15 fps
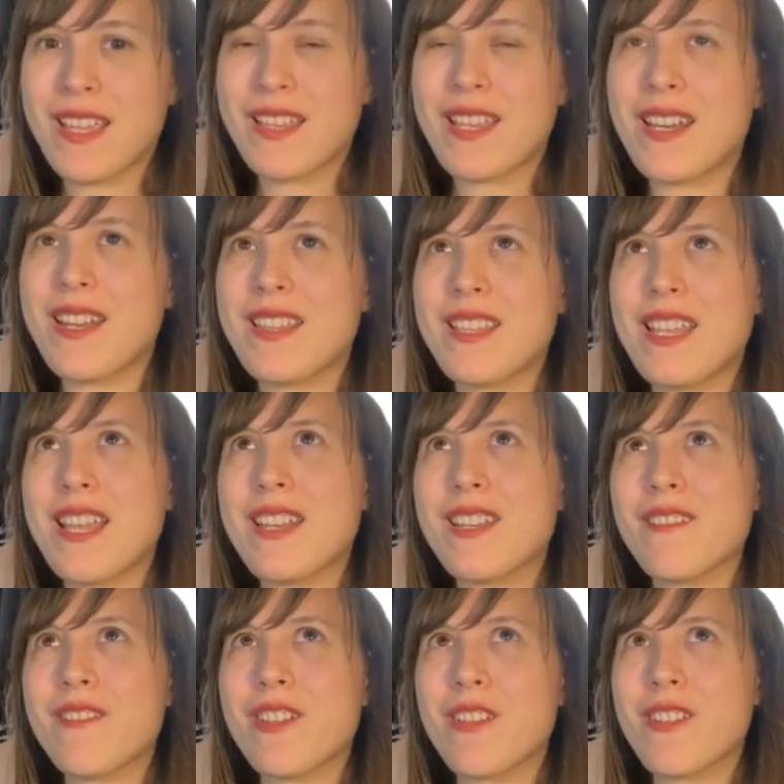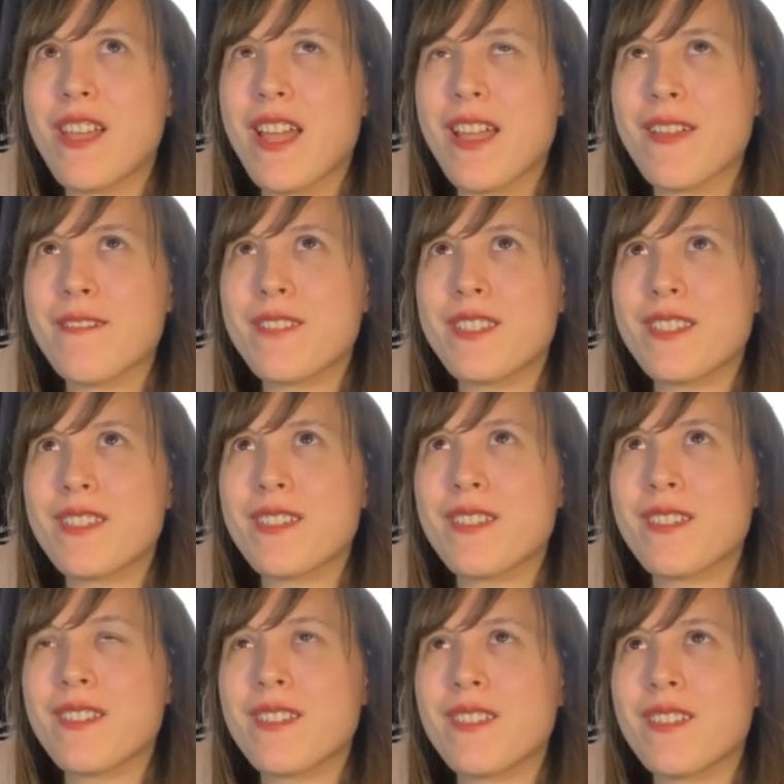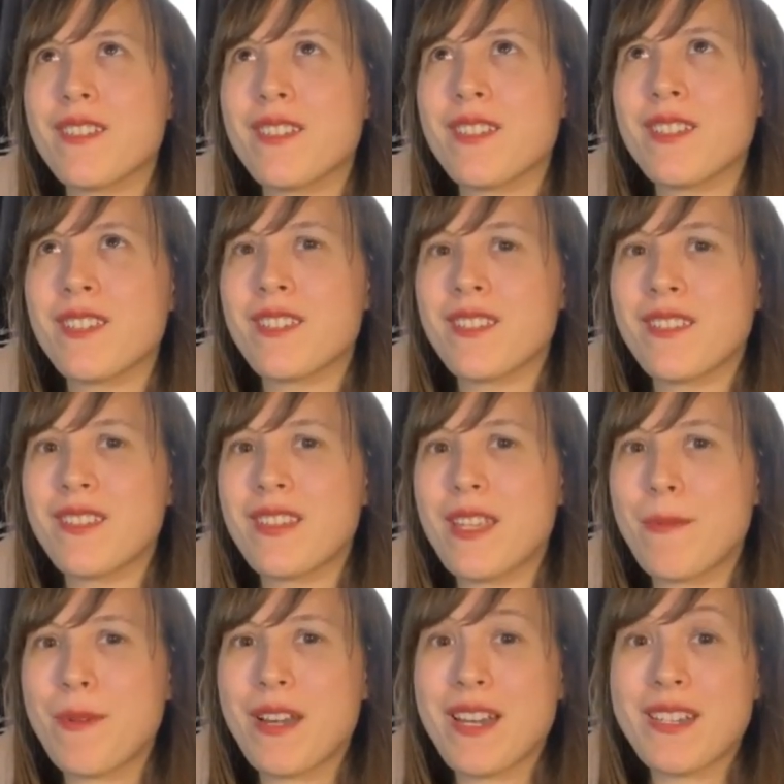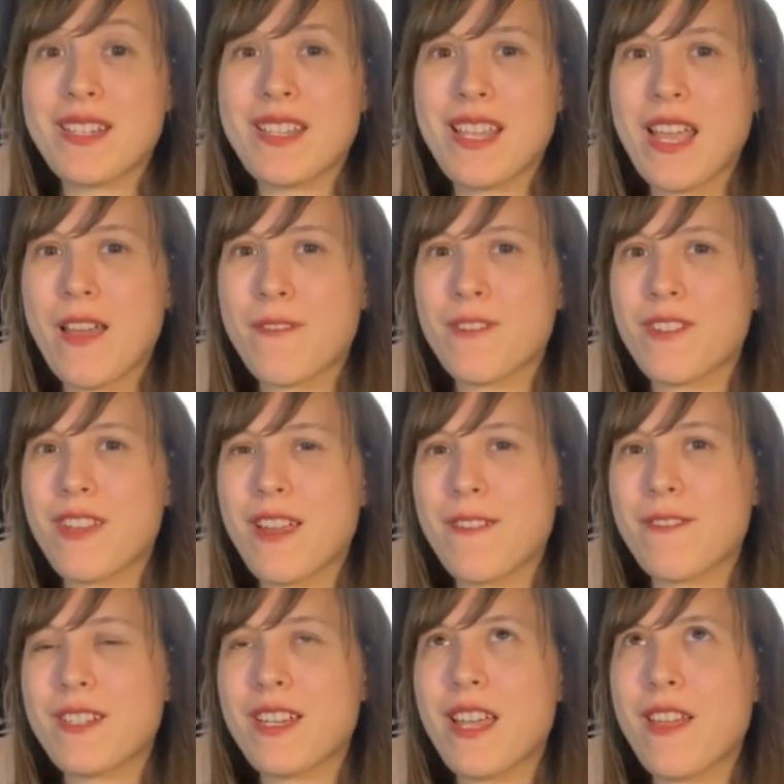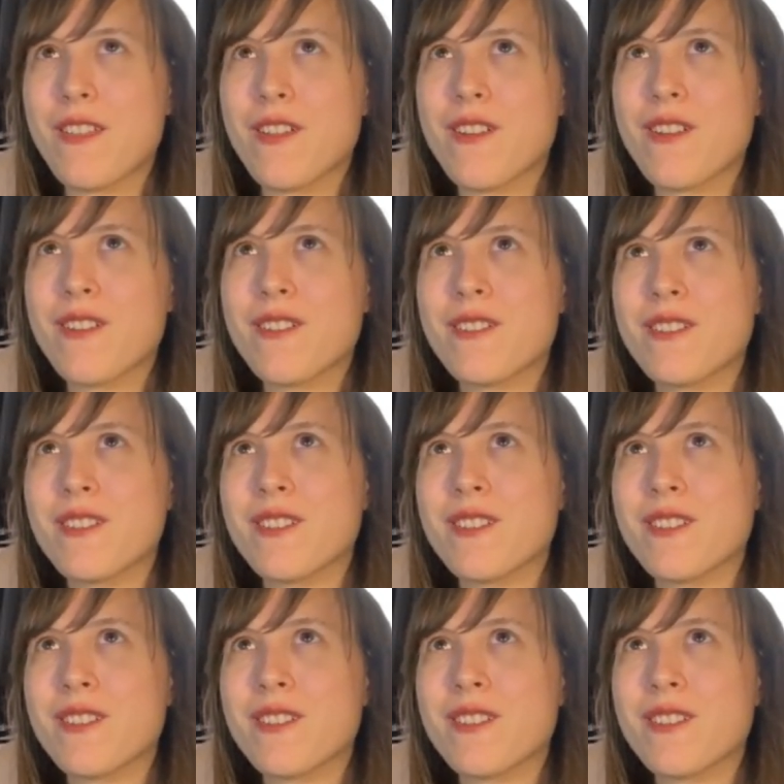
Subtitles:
And then at the end of their lives, they went into the afterlife together.